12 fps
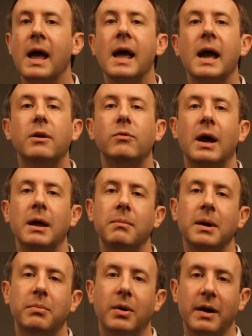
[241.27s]
and ran
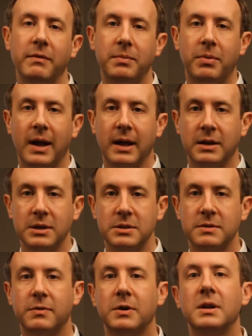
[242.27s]
my private
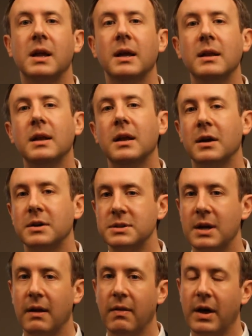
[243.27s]
practice for 10 years.
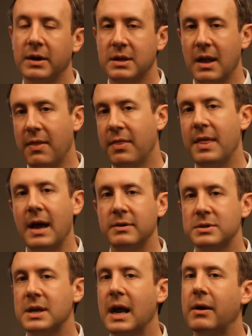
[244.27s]
I logged
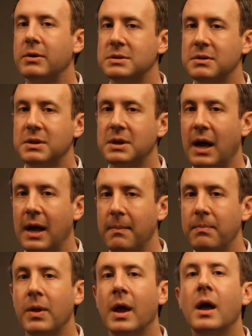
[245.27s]
10,000 hours at the
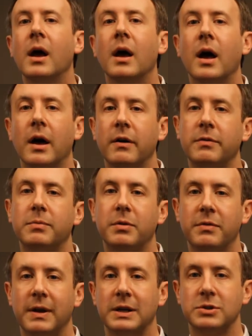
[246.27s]
time of
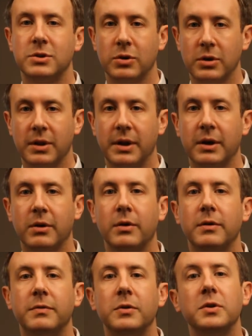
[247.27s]
professional,
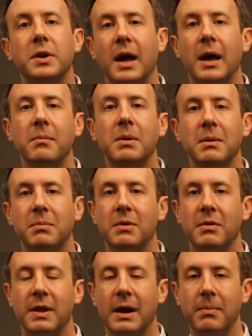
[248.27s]
clinical, full-time
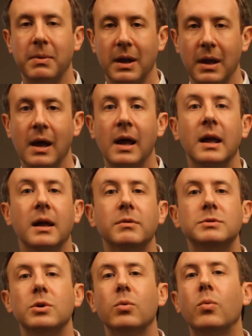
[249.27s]
hypnotherapy. It
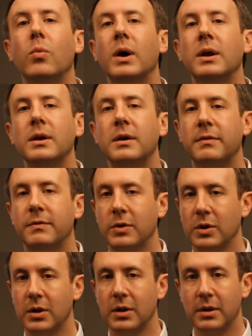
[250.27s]
was a
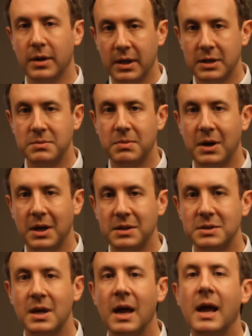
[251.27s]
wonderful
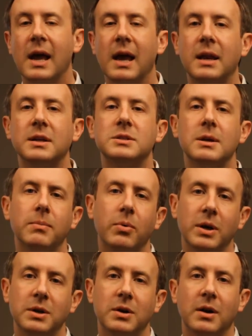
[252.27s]
experience. And at some
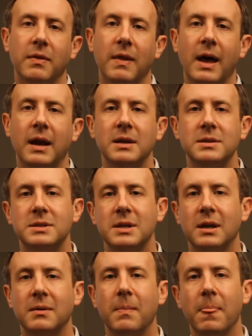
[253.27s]
point during that, I
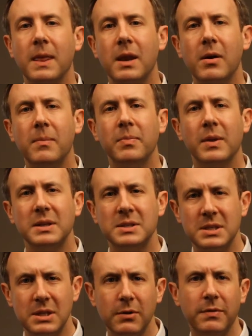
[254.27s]
said, I
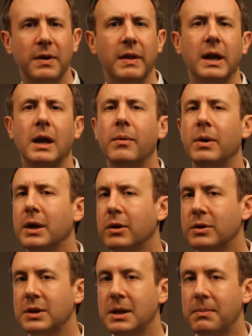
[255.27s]
still feel like I want to
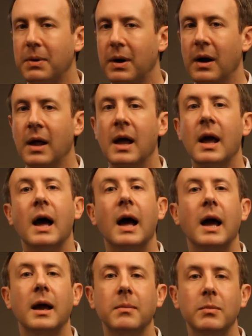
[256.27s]
go deeper.
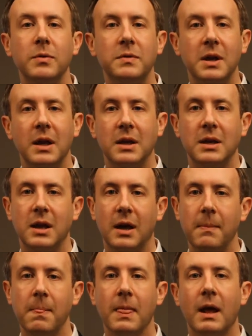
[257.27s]
I moved to
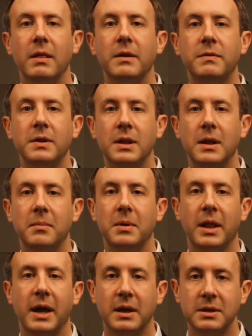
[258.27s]
India. I lived in the
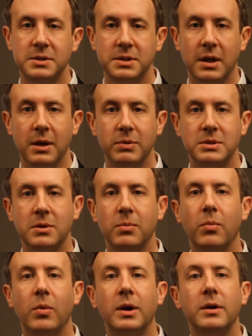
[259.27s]
Himalayas, studied with
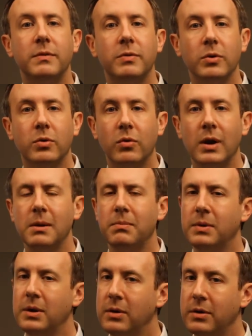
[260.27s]
some wonderful,
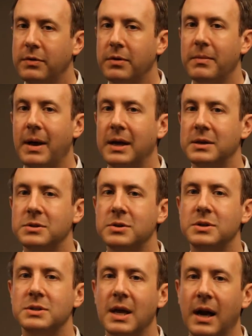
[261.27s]
great, beautiful
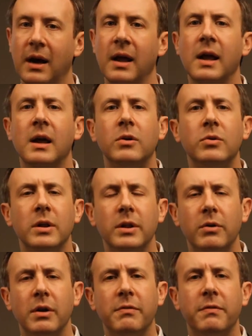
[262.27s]
masters there. Really
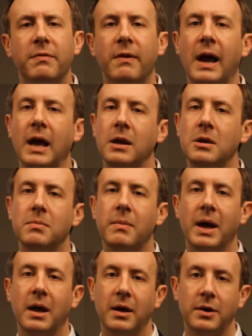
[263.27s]
refined
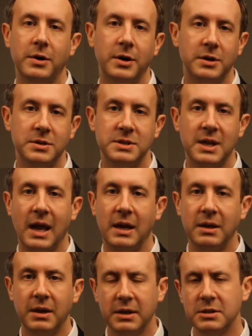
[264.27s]
my
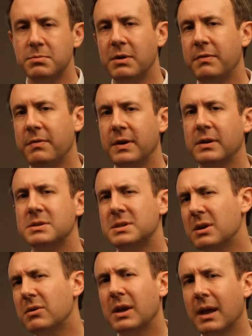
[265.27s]
understandings, but
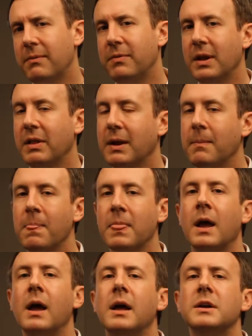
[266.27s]
still kept feeling
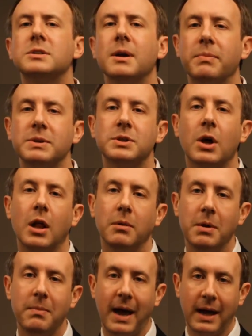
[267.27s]
something's calling
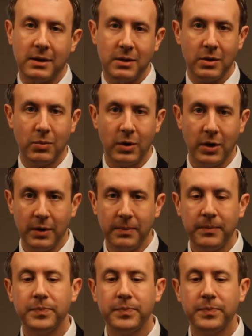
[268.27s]
me back to the world.